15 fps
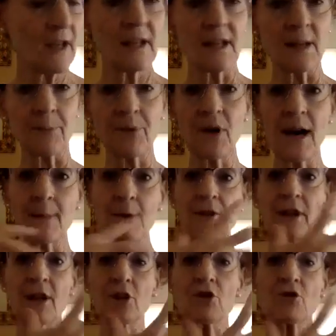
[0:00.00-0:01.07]
The primary
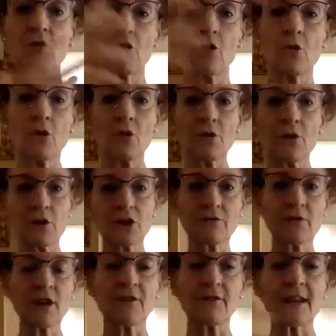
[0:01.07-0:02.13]
control, all those
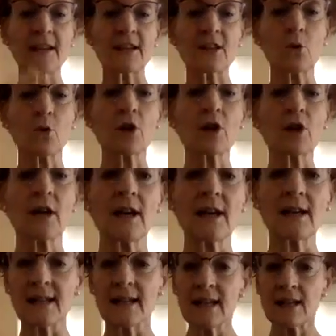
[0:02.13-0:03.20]
three things
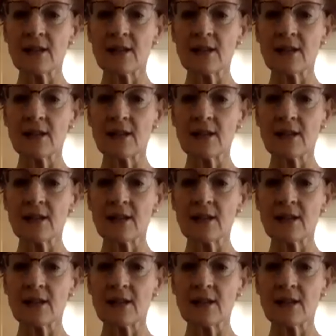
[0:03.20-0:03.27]
organized